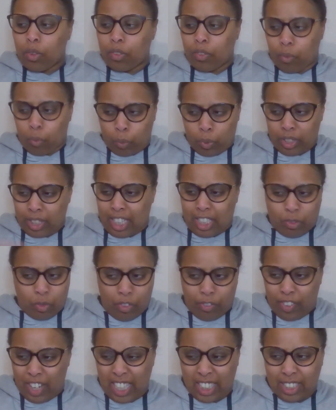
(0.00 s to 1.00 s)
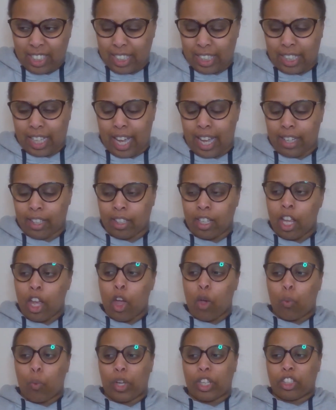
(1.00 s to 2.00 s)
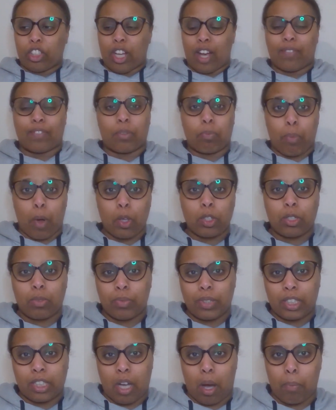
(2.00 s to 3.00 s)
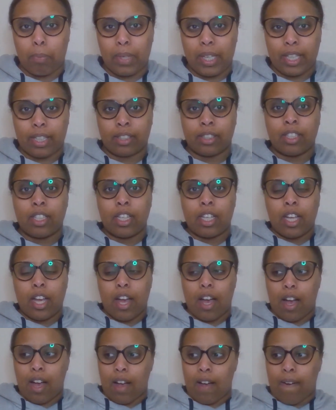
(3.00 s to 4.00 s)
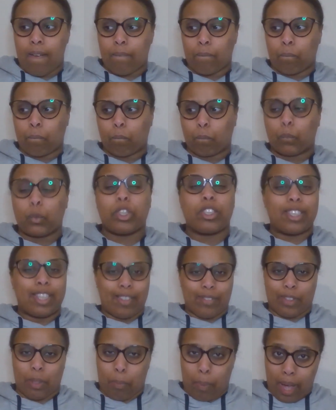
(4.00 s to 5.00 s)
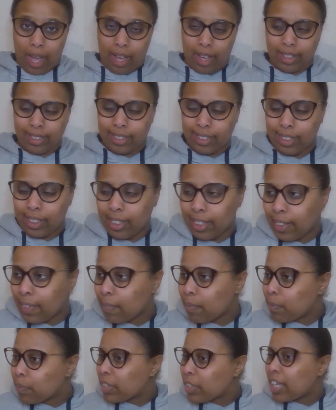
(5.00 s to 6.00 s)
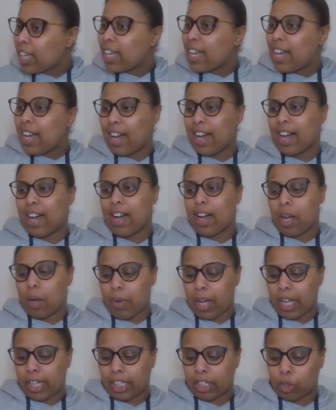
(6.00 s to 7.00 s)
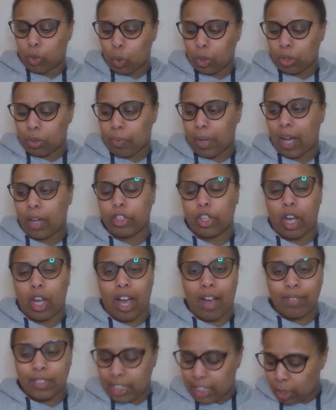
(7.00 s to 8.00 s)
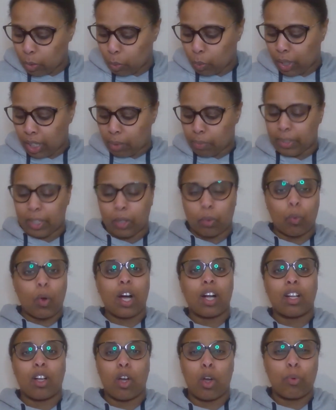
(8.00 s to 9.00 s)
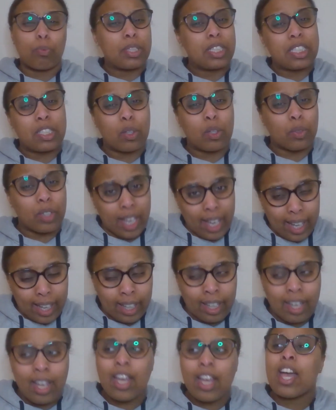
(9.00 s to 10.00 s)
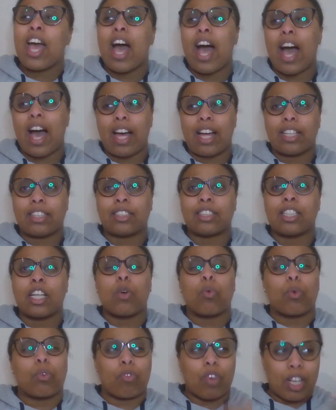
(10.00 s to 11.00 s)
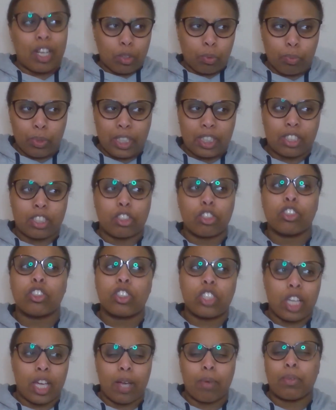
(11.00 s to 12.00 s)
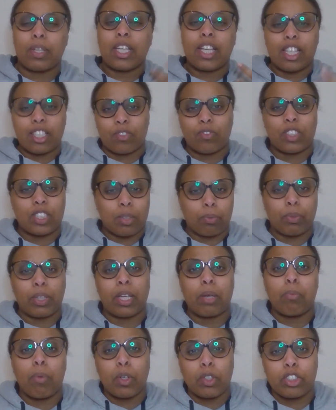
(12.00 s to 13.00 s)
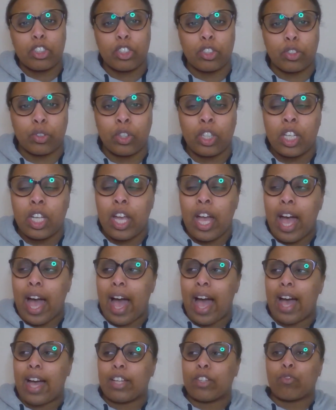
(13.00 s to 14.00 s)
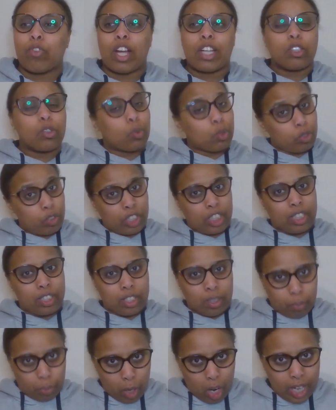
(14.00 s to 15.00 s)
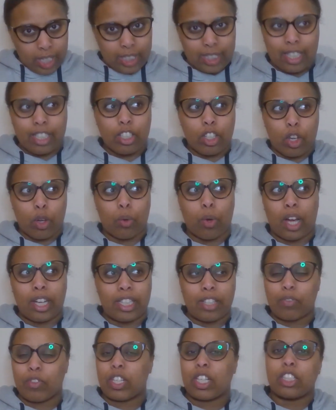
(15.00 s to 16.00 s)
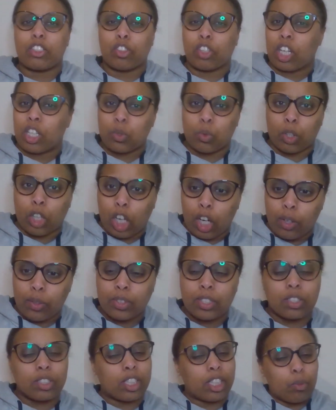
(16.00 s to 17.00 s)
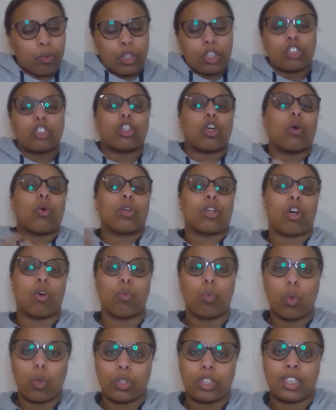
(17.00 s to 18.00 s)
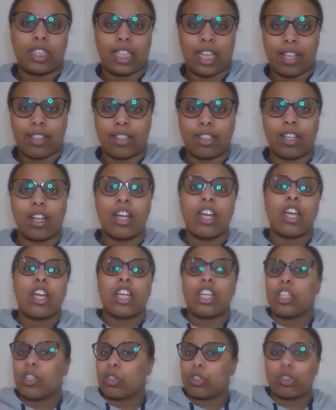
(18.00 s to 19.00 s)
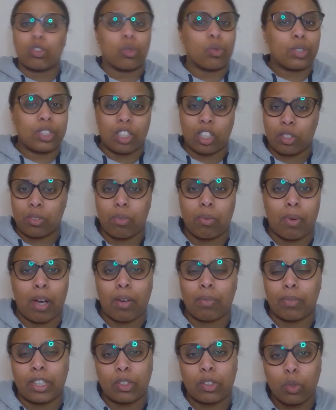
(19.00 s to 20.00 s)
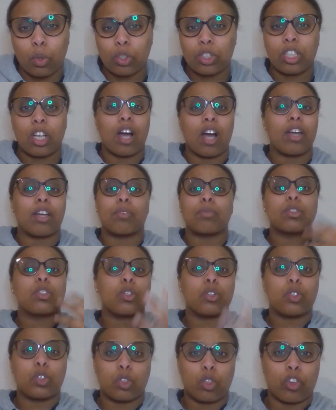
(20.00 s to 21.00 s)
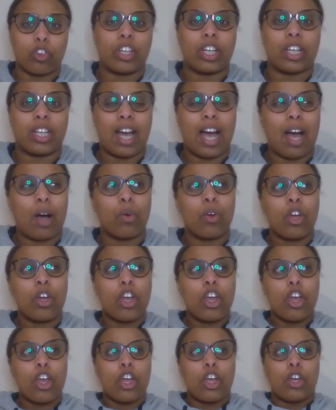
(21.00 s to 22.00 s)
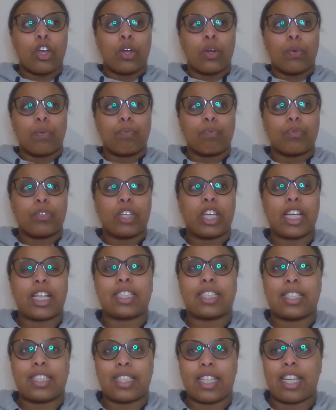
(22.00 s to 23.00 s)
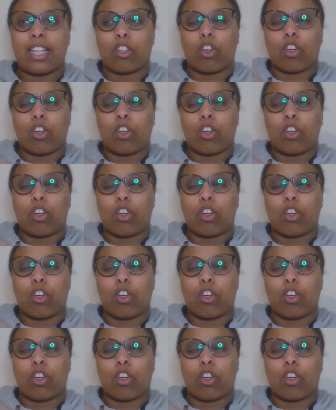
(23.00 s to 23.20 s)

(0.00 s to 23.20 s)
that's reflected again when you have the postman come in to deliver the pears. And he talks about, you know, I haven't seen William in a while, hope he's okay. And when Randall breaks the news to him, he gets visibly emotional. And Randall's really surprised that, you know, I didn't realise you guys were close. He was like, we used to go on our walks together. He used to always ask me about my daughter, I am so sorry. And how he could see, and